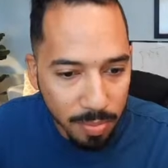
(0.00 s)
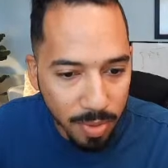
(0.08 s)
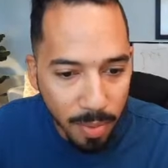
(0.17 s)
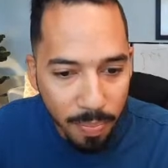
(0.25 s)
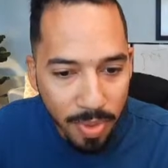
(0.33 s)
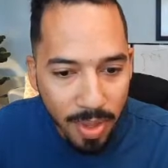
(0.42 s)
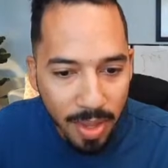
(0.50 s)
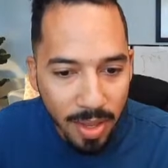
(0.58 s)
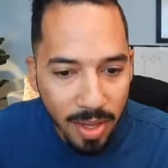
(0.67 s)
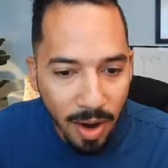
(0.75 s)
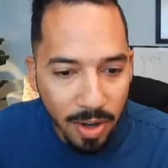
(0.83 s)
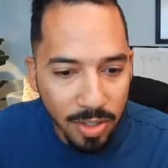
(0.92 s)
but
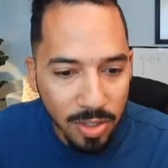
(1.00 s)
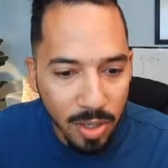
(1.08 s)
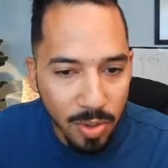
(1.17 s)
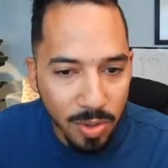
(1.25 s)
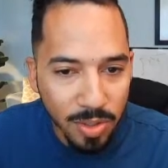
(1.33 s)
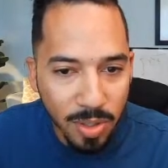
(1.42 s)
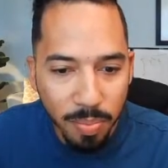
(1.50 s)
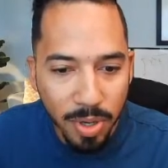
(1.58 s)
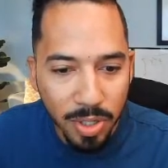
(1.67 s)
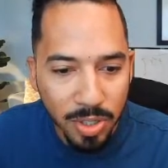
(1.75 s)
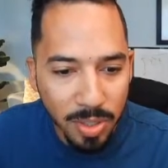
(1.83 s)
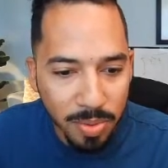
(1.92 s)
all right. So some
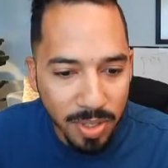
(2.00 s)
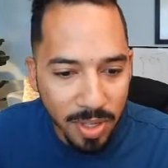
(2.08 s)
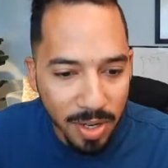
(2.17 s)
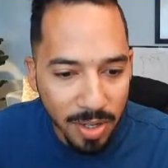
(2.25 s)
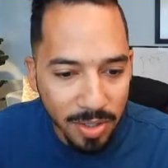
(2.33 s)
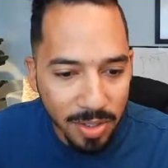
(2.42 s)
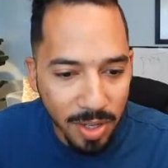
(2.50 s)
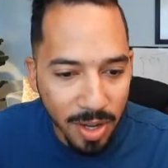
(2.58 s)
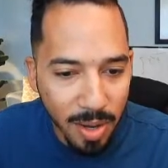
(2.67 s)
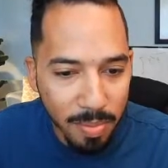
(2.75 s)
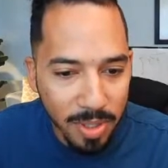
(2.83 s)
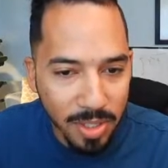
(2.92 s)
pictures upstairs is
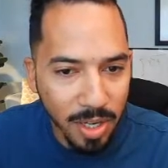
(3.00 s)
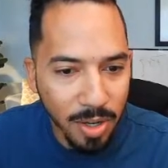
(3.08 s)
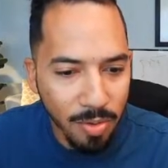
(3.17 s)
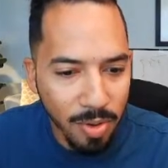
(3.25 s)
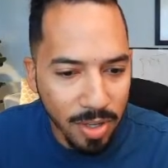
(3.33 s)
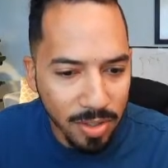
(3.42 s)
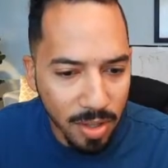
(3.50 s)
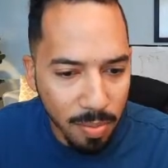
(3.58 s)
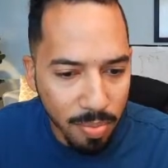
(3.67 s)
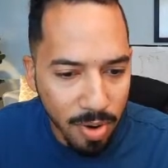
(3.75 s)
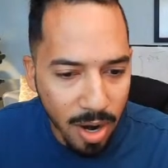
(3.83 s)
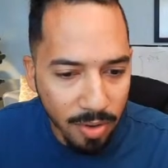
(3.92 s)
going to go right into the
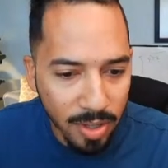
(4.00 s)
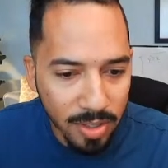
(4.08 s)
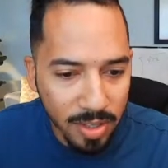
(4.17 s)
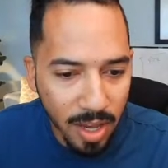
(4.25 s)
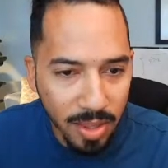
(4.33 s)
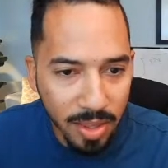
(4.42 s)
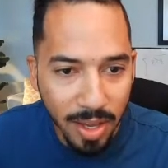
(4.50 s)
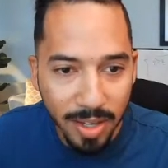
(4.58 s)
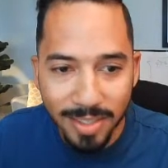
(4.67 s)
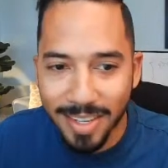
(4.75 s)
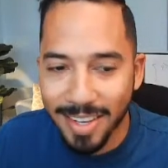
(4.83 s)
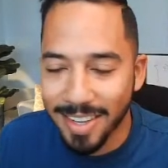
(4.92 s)
progress side of
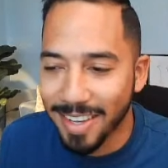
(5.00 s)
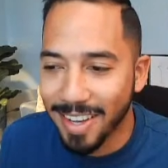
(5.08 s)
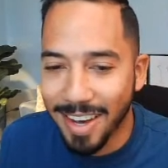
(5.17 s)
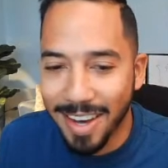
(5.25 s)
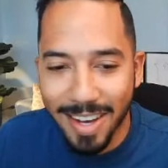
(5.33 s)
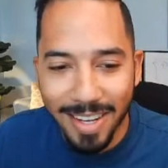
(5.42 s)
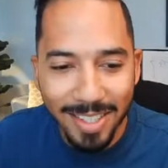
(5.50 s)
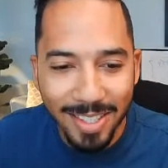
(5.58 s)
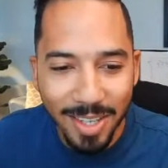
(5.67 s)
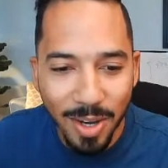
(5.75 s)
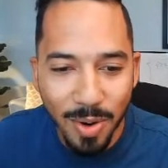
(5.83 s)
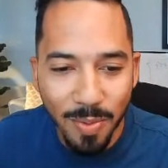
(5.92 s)
things.
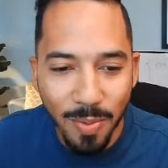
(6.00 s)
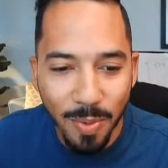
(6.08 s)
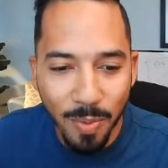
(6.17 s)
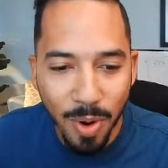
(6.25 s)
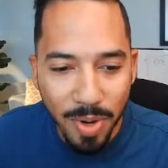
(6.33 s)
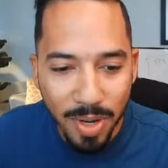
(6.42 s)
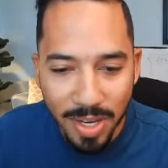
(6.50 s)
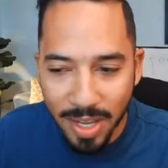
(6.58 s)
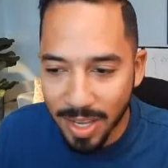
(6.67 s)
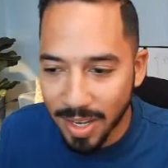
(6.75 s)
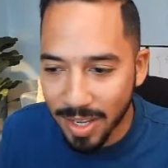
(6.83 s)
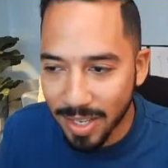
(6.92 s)
So what we
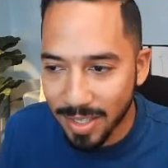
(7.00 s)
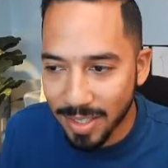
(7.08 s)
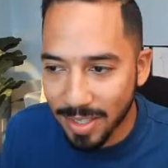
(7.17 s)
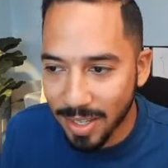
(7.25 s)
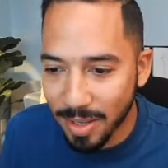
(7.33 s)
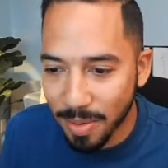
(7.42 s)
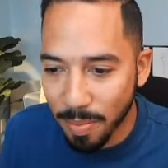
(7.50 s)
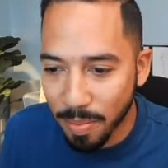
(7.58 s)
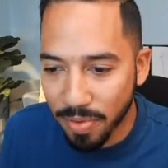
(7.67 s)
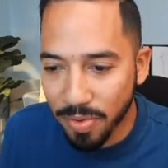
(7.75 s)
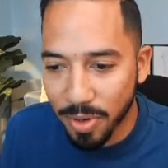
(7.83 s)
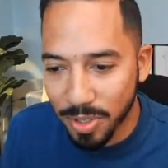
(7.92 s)
did is,
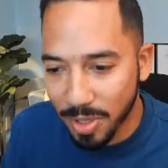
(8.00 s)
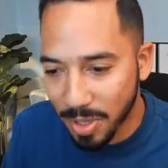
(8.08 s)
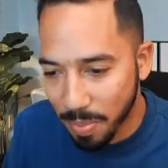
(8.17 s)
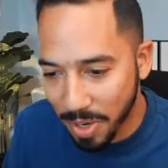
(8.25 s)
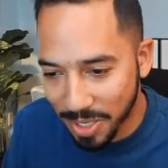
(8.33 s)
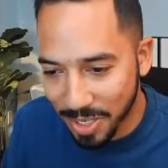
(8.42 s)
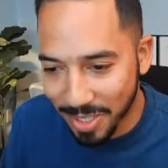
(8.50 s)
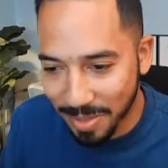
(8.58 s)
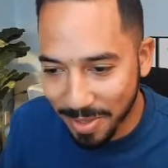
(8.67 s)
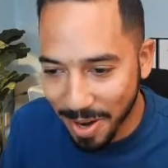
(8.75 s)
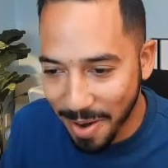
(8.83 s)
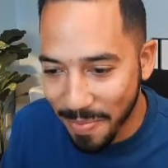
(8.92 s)
before showing the pictures,
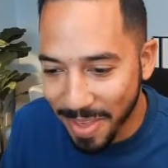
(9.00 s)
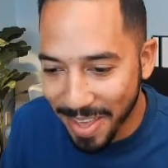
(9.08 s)
I'm sorry,